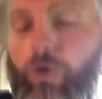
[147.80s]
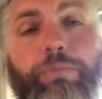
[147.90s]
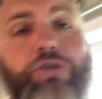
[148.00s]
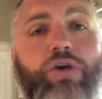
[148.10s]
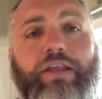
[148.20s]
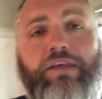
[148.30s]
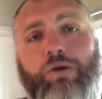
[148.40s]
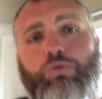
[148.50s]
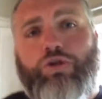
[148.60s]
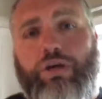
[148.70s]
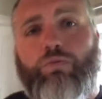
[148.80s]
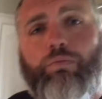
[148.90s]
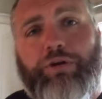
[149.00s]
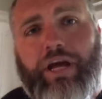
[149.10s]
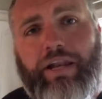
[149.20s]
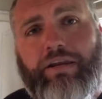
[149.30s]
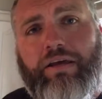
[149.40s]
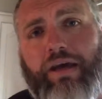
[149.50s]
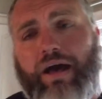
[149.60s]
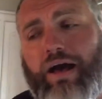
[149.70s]
I'm going to check the OG when we're done,
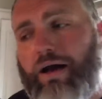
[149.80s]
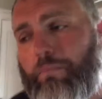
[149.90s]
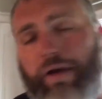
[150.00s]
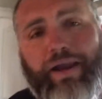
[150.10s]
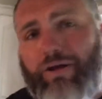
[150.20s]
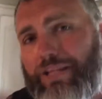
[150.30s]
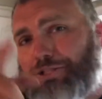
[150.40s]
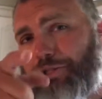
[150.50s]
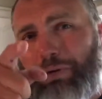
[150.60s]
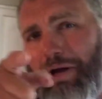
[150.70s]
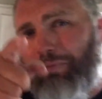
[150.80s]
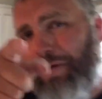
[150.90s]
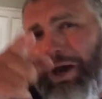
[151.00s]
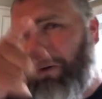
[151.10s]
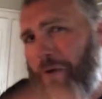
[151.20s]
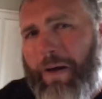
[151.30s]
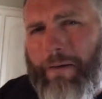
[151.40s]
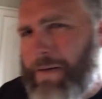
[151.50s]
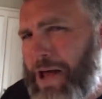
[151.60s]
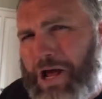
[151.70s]
and I'll let you know how we go.
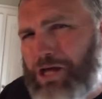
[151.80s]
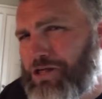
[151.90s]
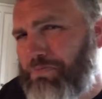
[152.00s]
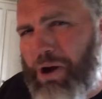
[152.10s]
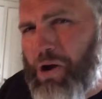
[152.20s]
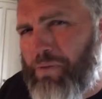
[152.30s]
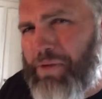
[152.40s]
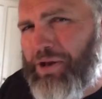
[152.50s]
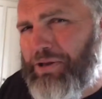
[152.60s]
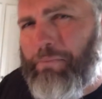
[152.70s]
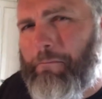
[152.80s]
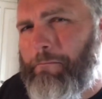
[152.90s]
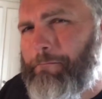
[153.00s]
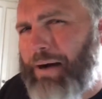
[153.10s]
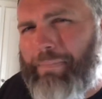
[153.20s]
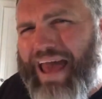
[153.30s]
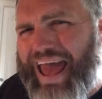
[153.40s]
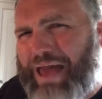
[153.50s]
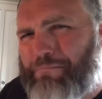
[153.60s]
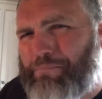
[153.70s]
Experimenting, Bobby,
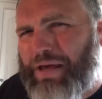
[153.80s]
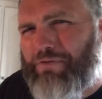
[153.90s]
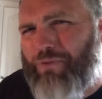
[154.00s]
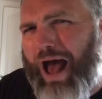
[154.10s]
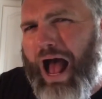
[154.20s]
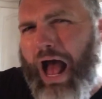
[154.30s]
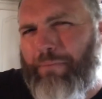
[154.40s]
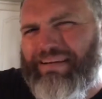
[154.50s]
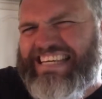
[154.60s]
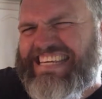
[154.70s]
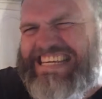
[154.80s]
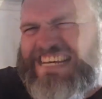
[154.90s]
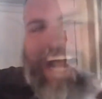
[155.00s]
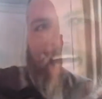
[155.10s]
Big Rob, yeah.